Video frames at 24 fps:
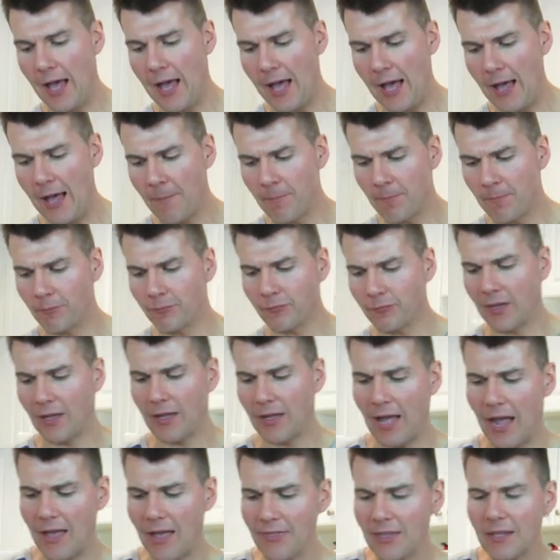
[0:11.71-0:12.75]
I
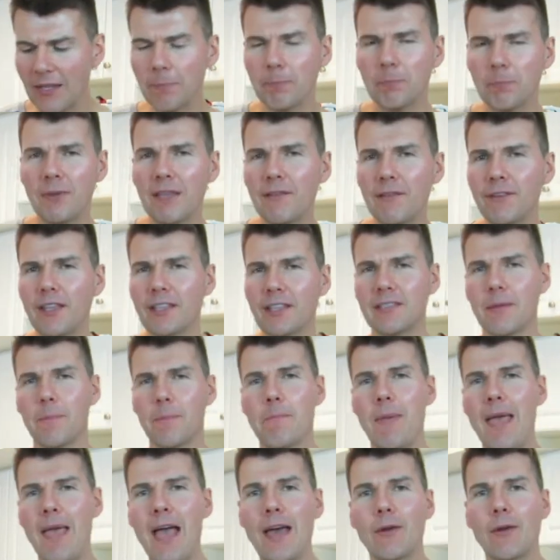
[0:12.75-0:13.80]
think beef gets a
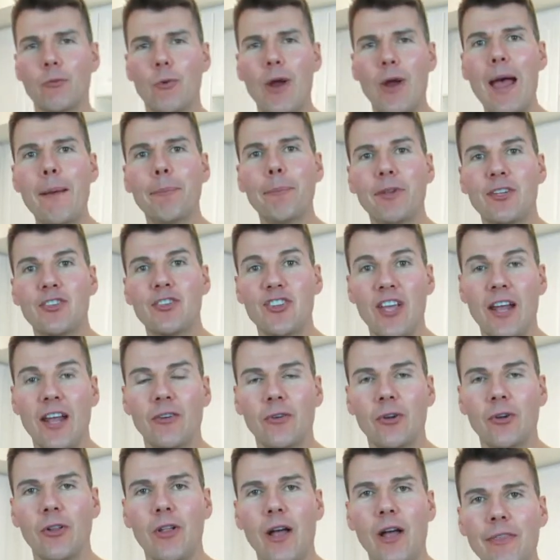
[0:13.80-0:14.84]
bad rap in
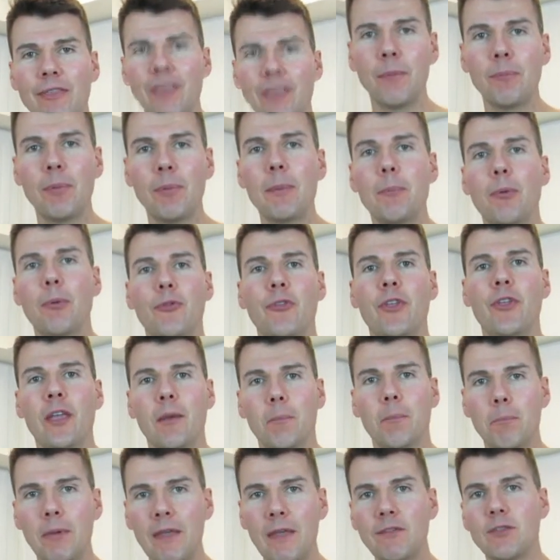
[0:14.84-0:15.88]
general. I think people think
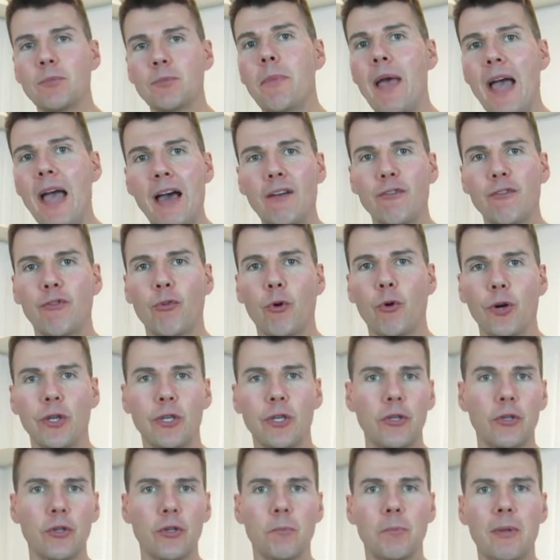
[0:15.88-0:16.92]
beef's bad for
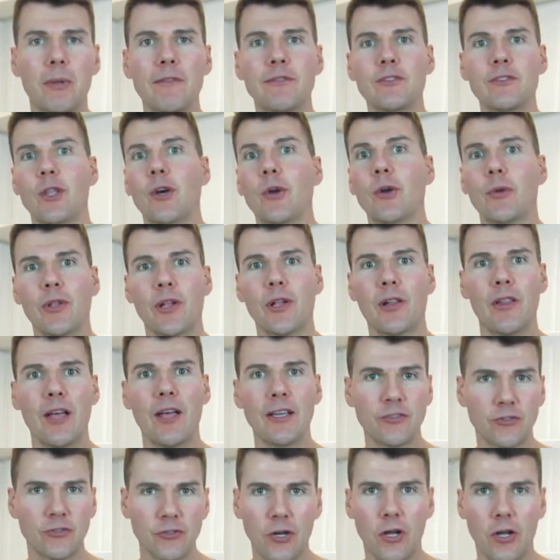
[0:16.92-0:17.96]
you, beef's loaded with
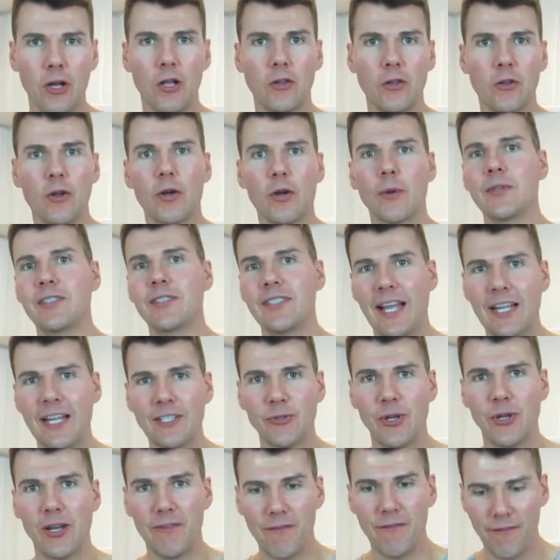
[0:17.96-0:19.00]
cholesterol, loaded with
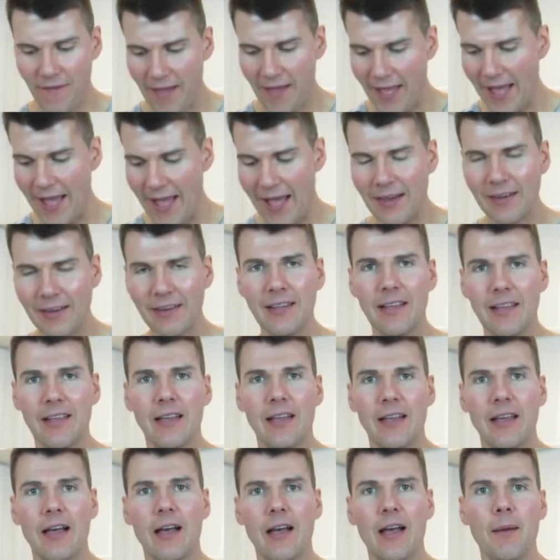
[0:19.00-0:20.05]
saturated fat,
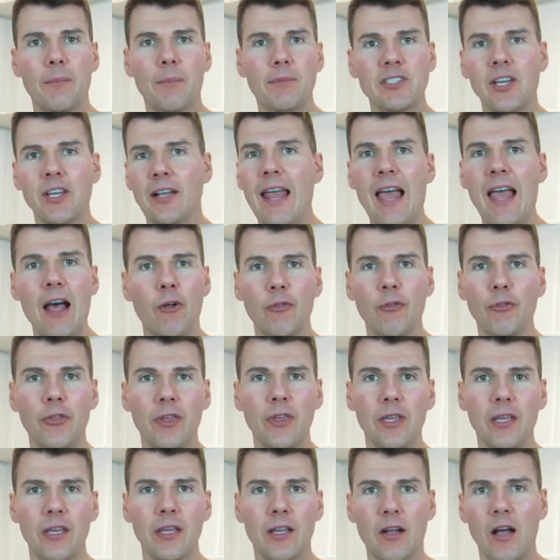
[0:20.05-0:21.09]
it's
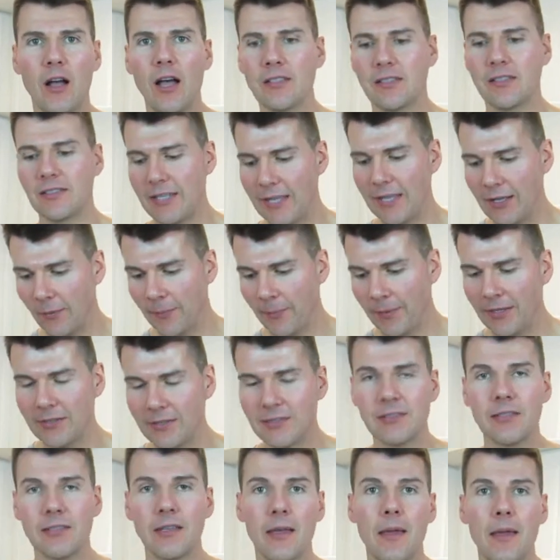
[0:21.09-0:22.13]
unhealthy, it causes
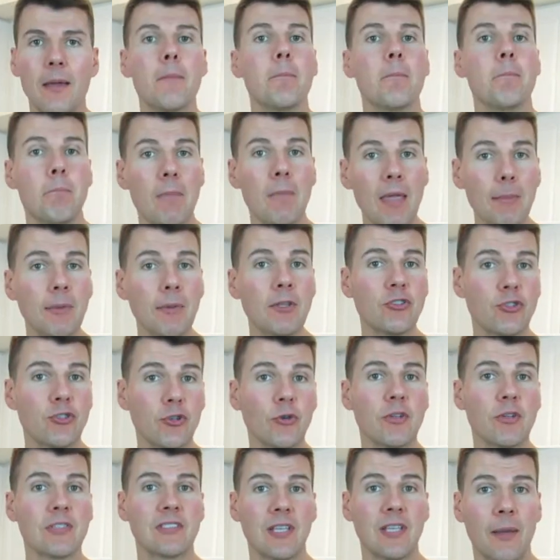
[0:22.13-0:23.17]
ailments. Maybe
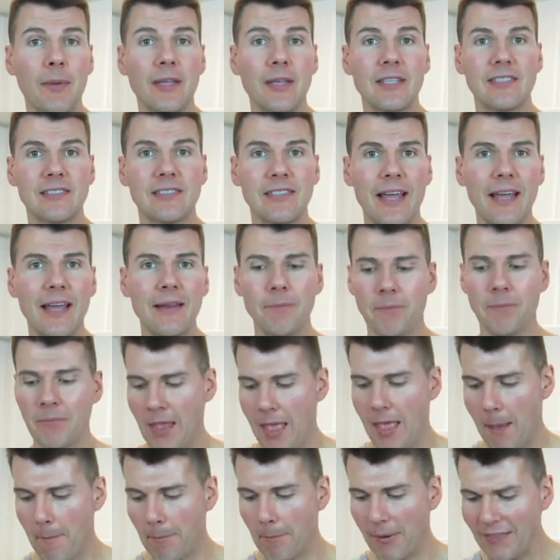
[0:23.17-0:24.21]
true to some extent,
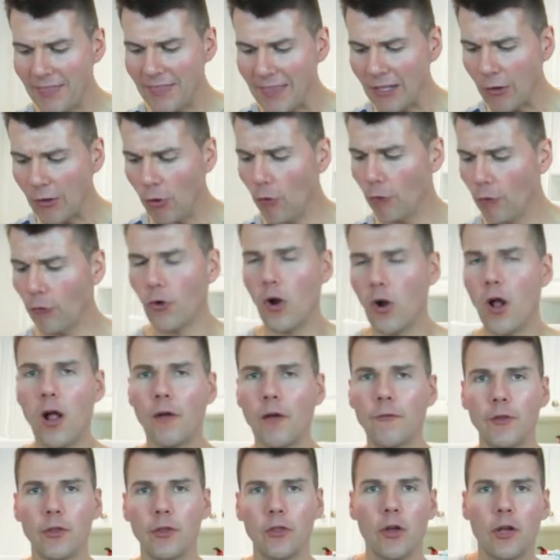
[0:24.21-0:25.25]
but I think
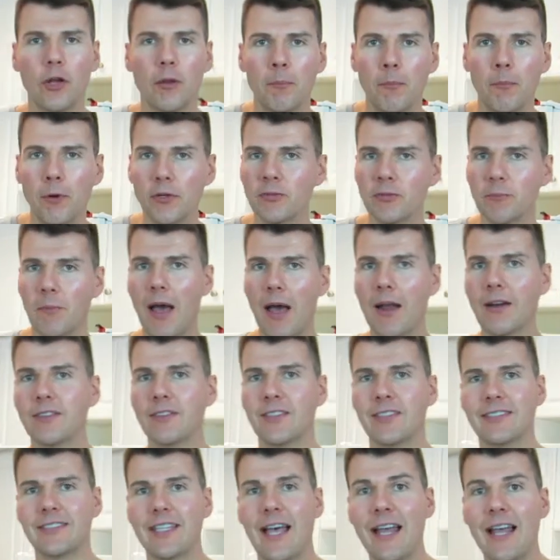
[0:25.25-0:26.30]
overall, if we look, most modern
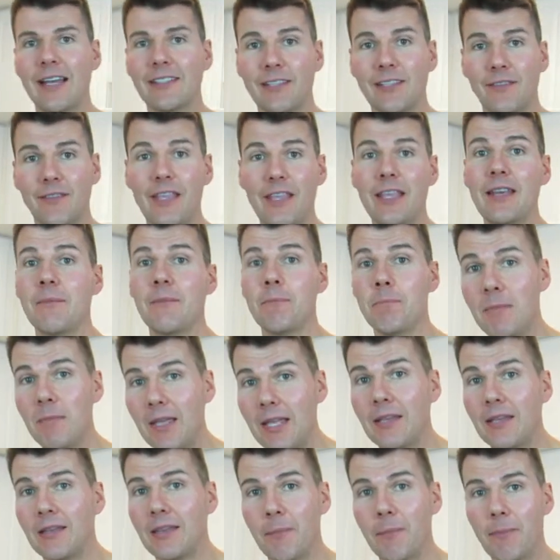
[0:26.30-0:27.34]
societies have eaten
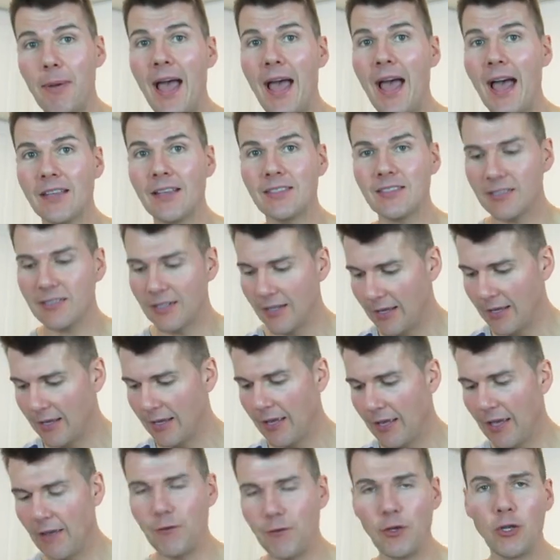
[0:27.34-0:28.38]
meat in the past.
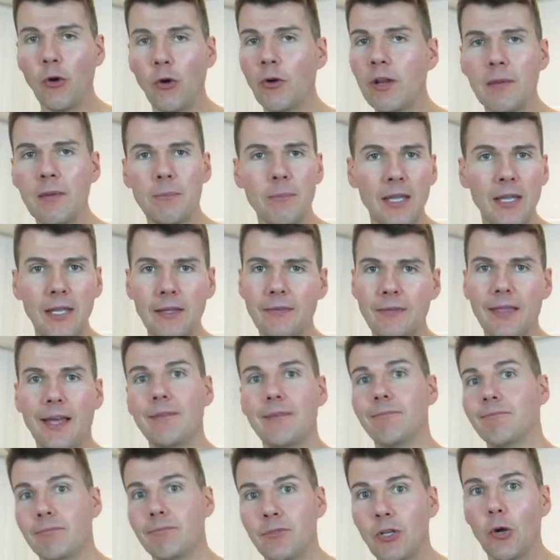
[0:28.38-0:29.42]
If you don't eat meat,
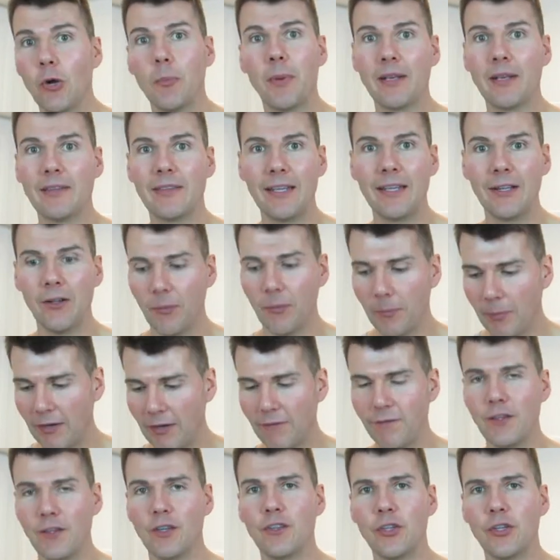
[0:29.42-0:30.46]
then no big deal, but
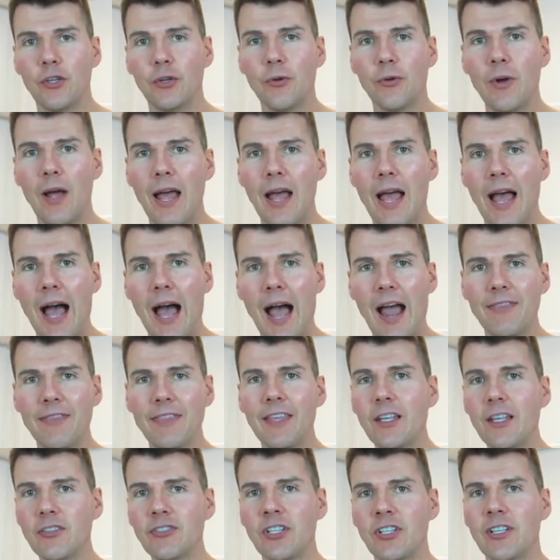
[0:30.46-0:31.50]
if you do, I
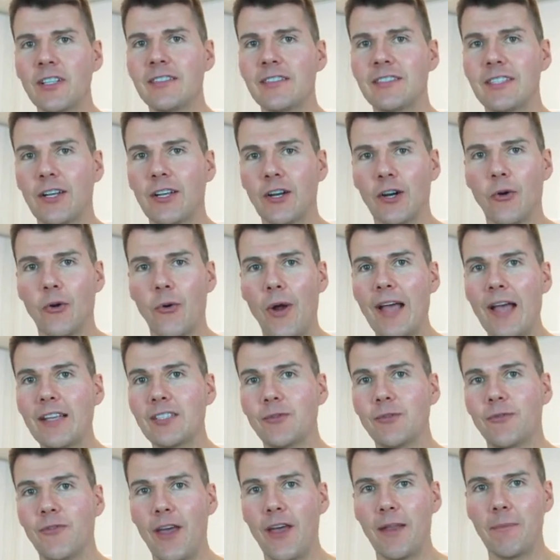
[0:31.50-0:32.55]
think you should consider
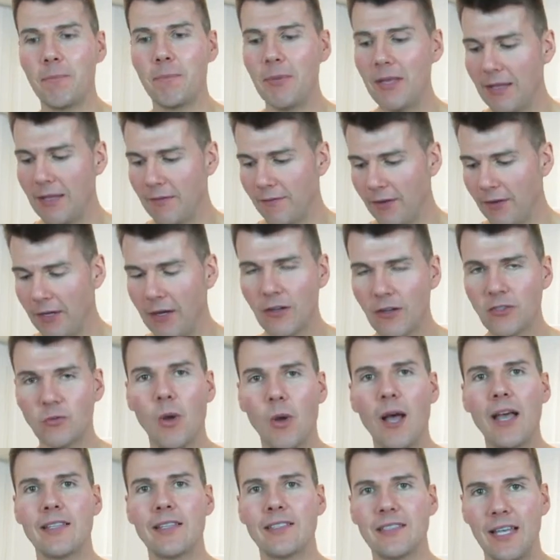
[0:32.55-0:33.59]
grass-fed beef. And here's
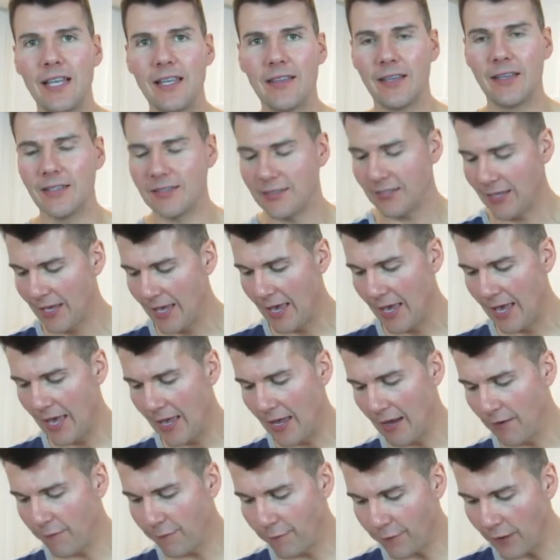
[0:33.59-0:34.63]
why I say this.
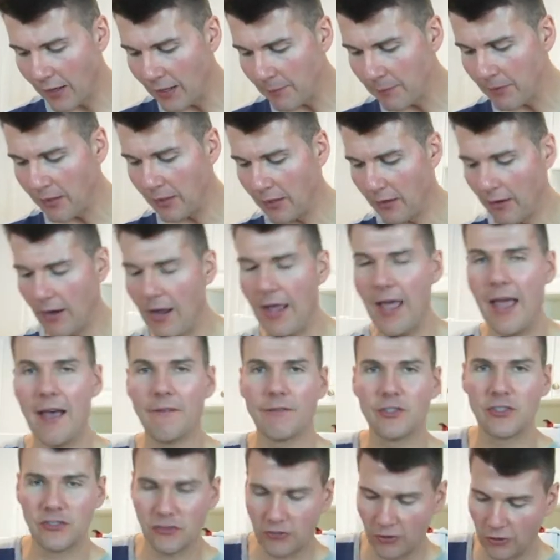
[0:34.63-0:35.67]
In front of me here I
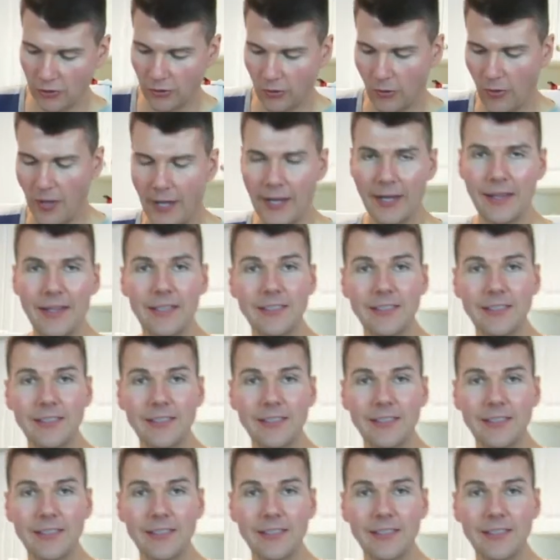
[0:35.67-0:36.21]
have sirloin.